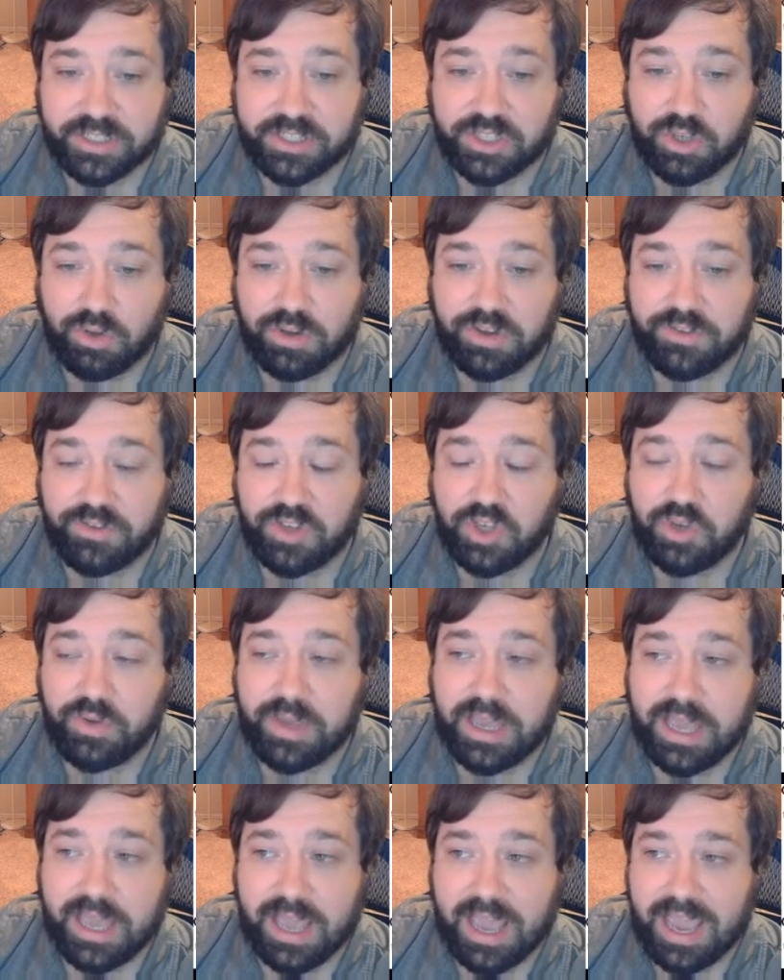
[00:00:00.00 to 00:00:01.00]
So if you
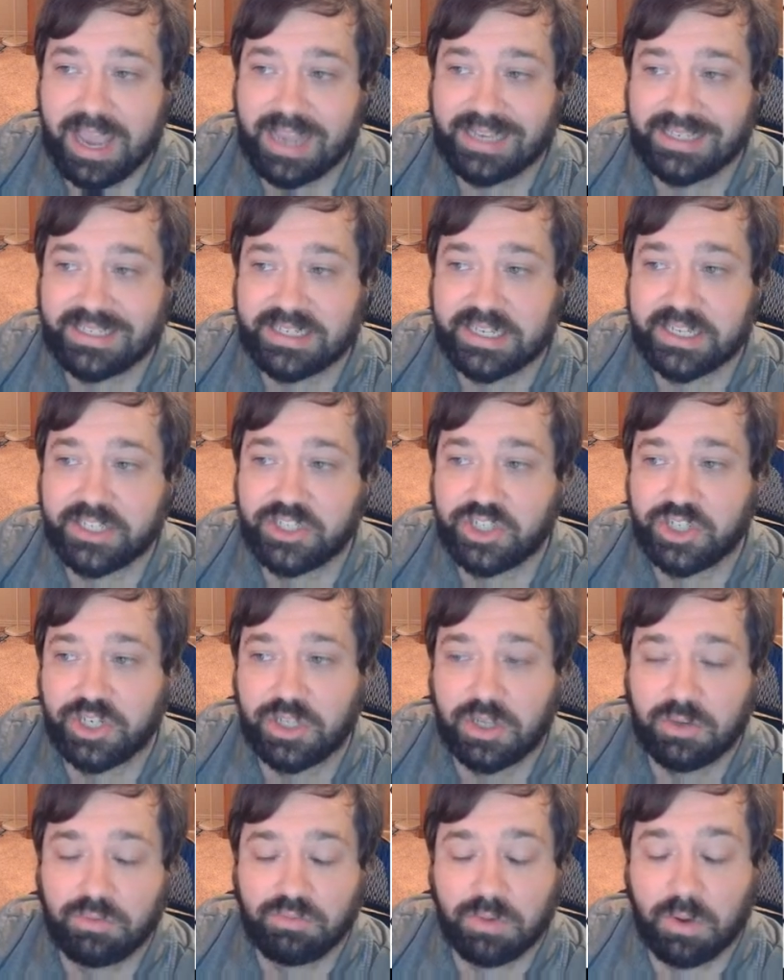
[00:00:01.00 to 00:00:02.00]
get a
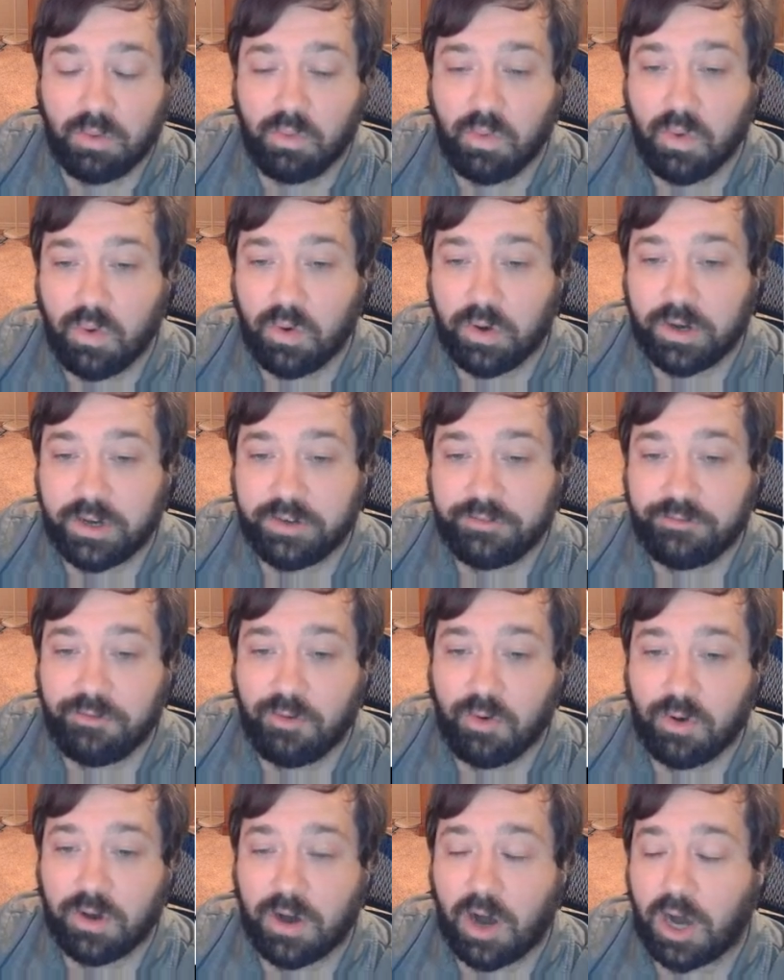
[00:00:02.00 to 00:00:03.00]
digital reward
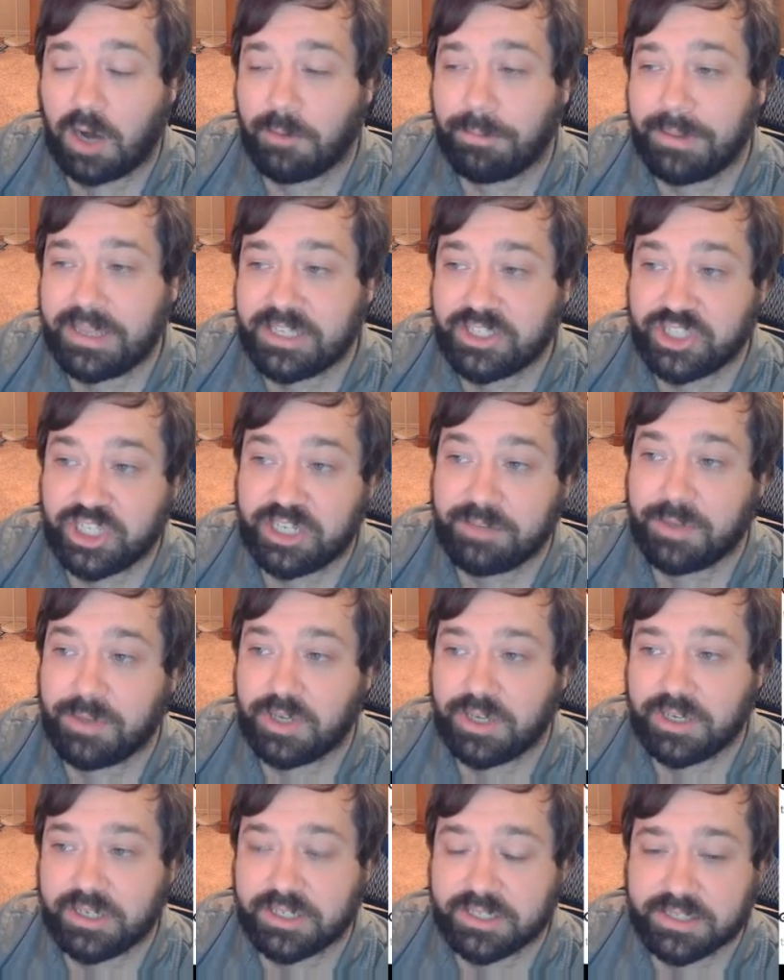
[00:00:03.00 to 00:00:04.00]
for RPG
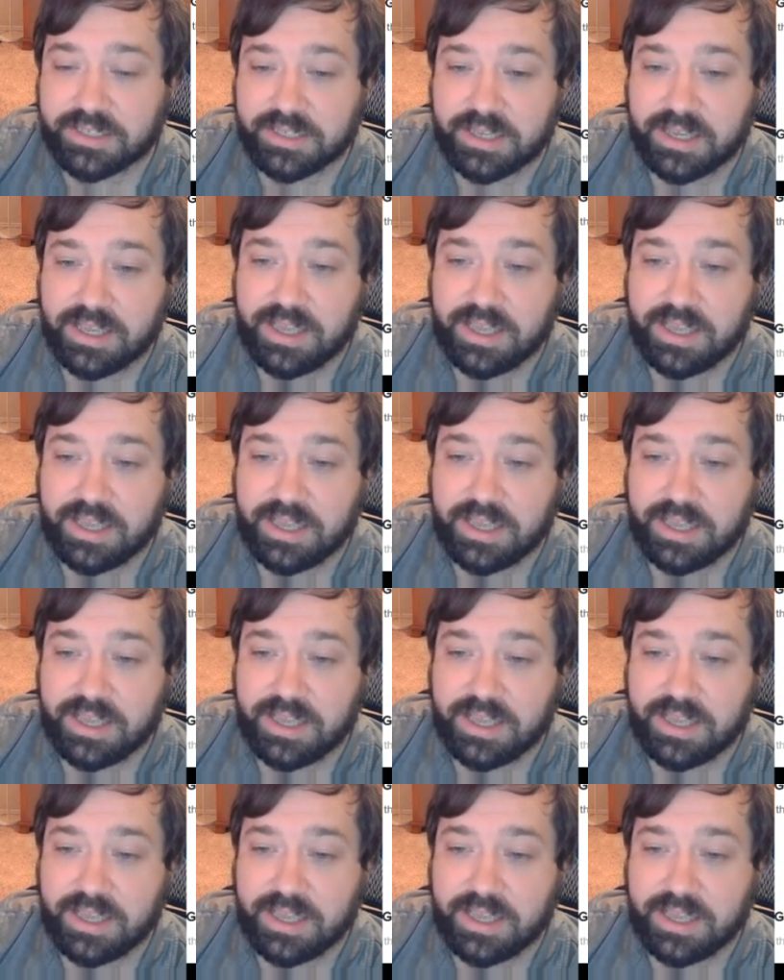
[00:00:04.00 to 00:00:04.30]
books,